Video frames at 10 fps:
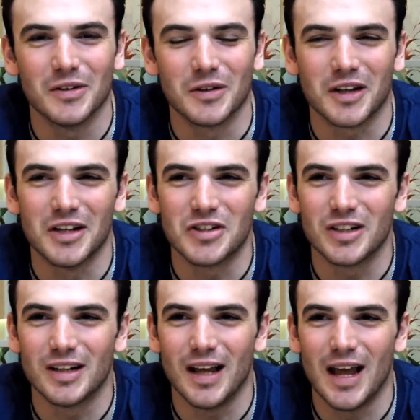on
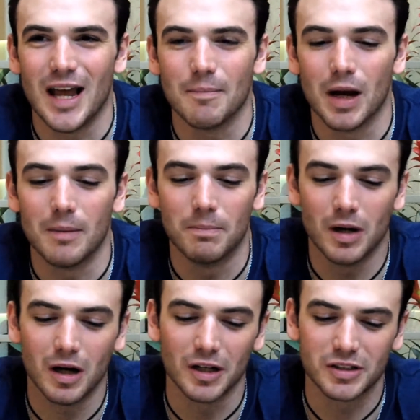location, and my
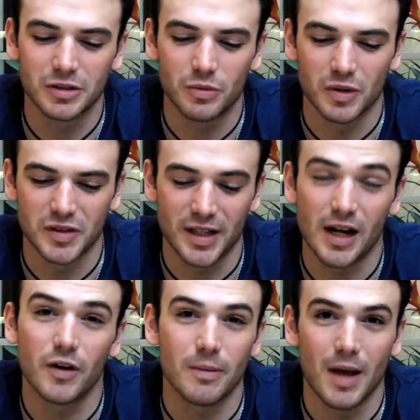boss was
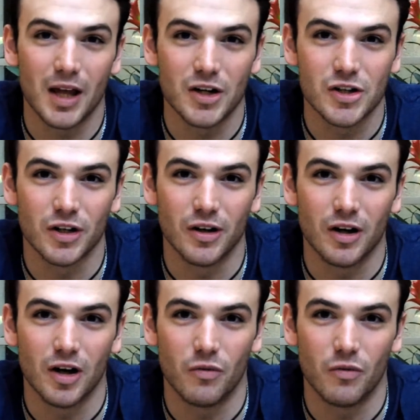the area manager